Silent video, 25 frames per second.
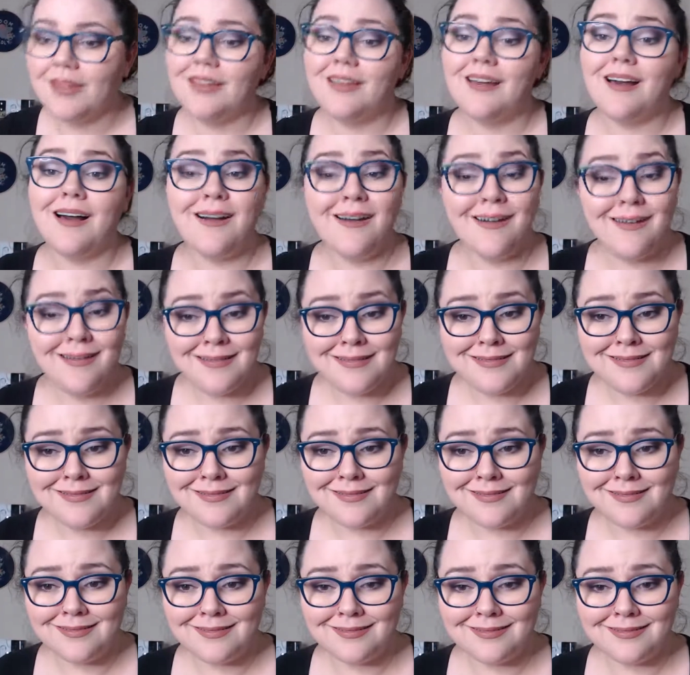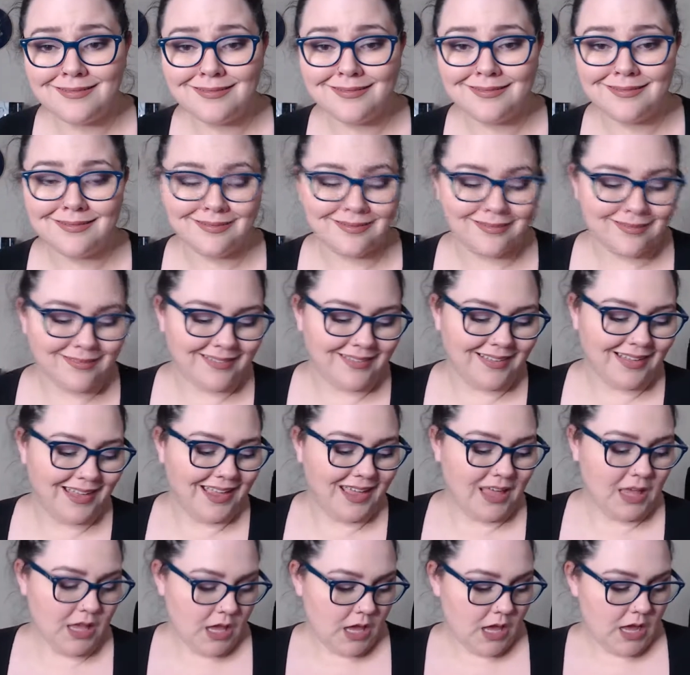Oh,
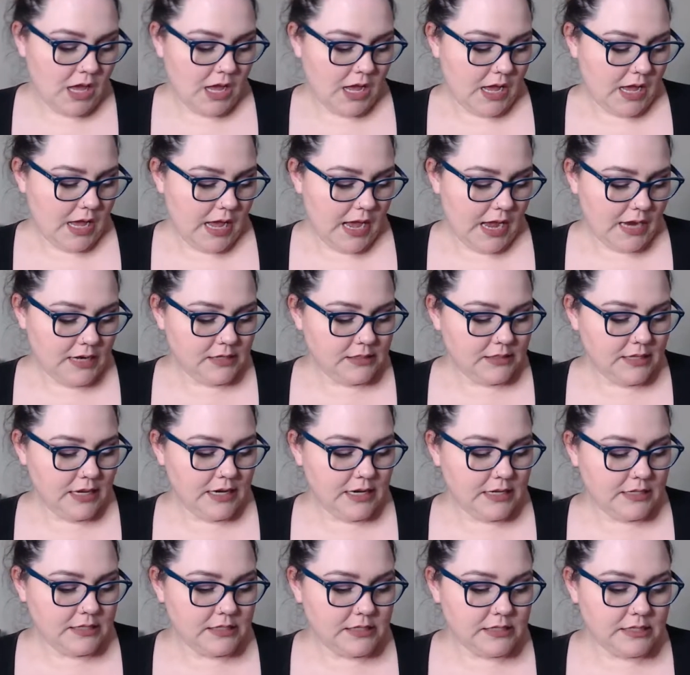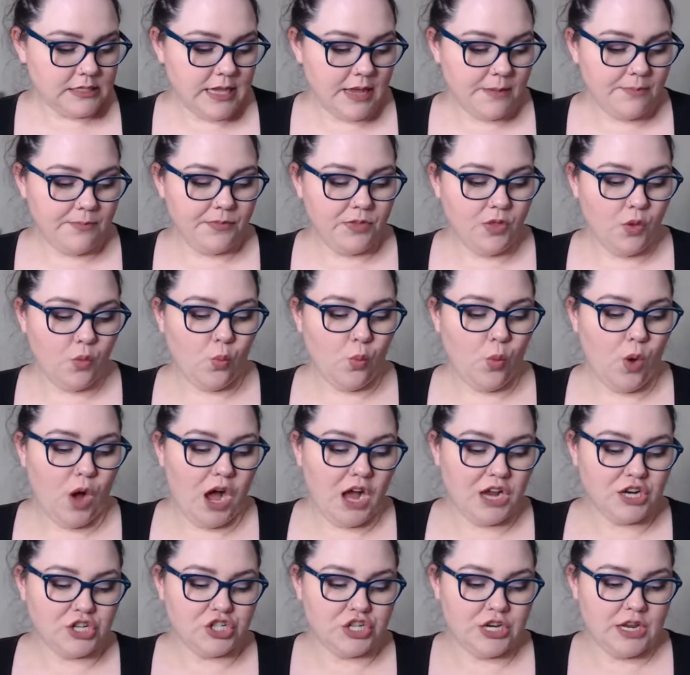I decided to skip the
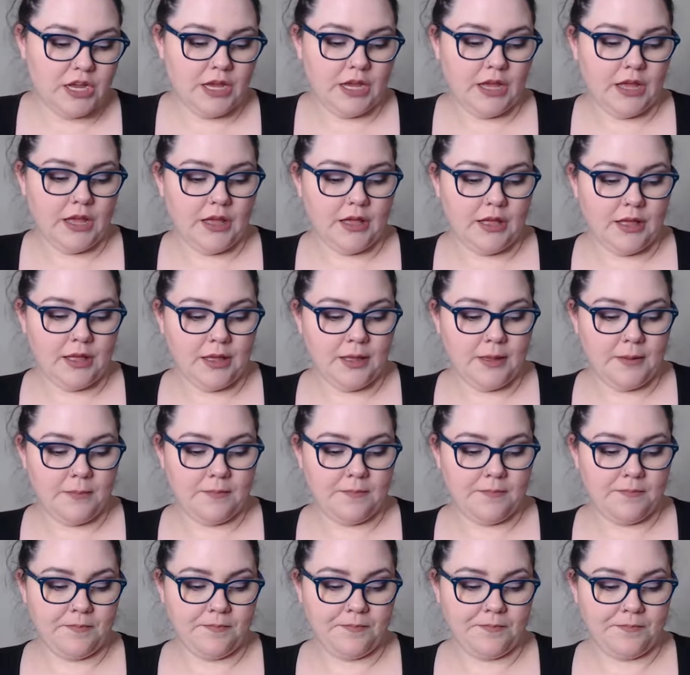washing the